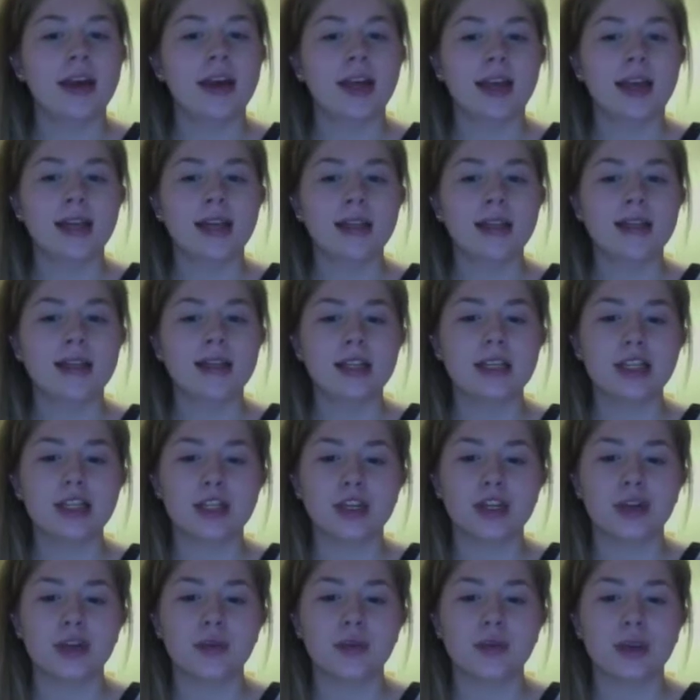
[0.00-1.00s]
In
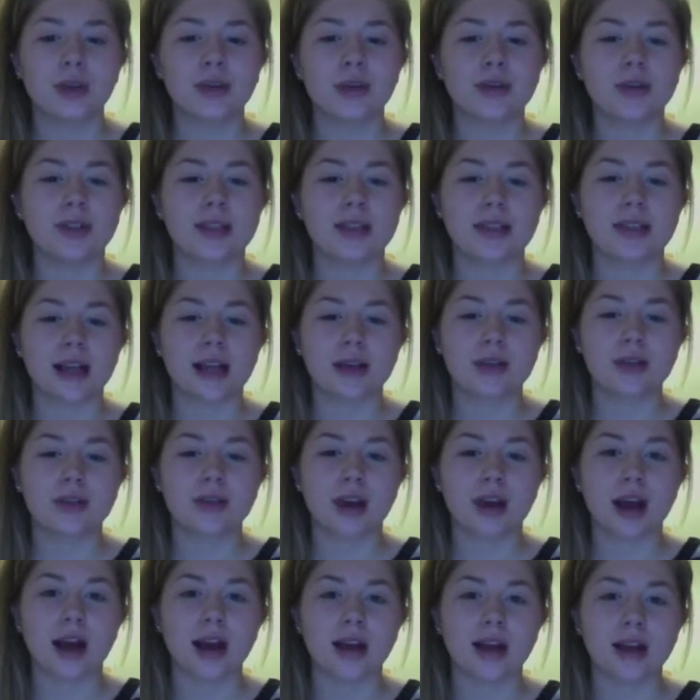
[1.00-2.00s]
addition, we used the
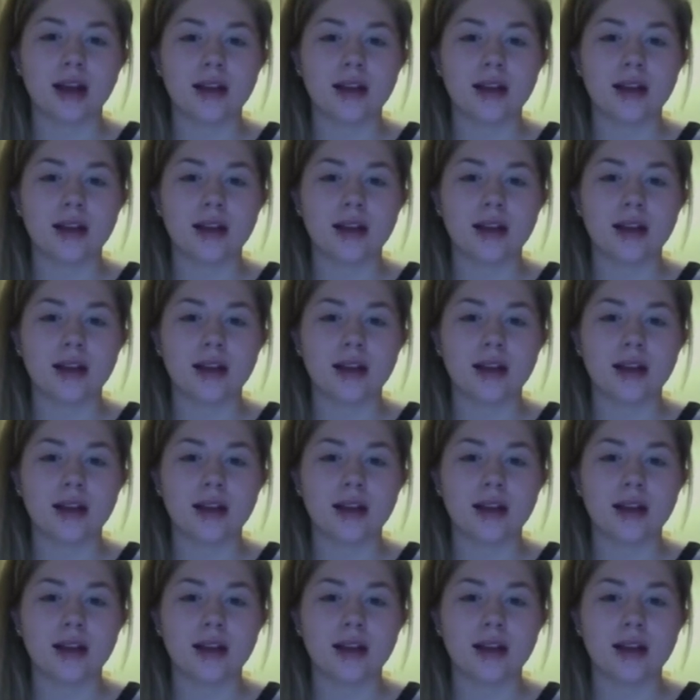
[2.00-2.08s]
soundtrack,